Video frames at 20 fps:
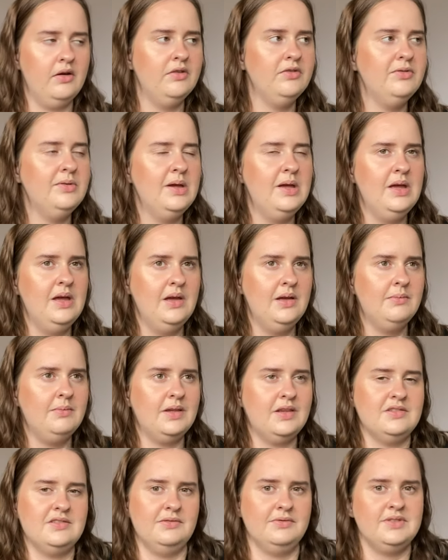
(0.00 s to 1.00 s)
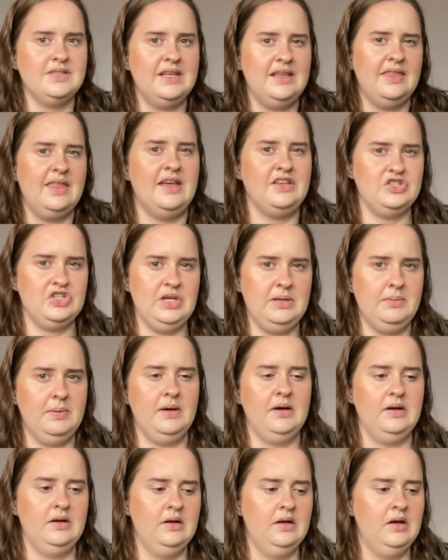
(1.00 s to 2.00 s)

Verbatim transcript: of because obviously they're cheaper.